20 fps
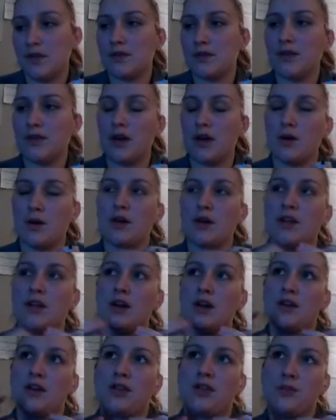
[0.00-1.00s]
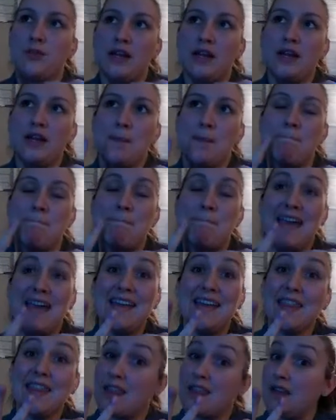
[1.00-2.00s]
So there are three main